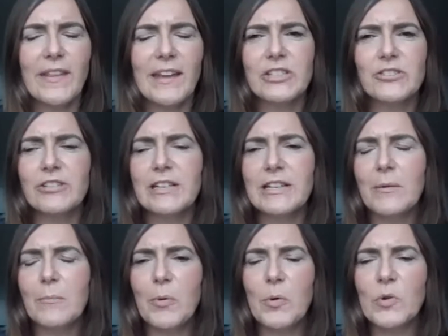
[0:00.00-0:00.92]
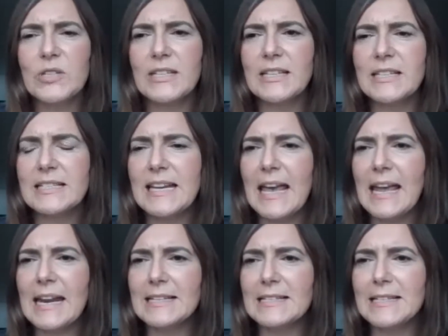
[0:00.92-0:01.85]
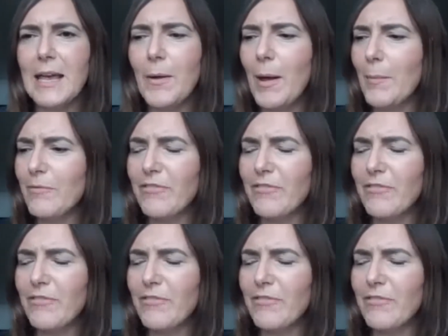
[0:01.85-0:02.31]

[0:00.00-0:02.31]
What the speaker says: that's really important. And I'm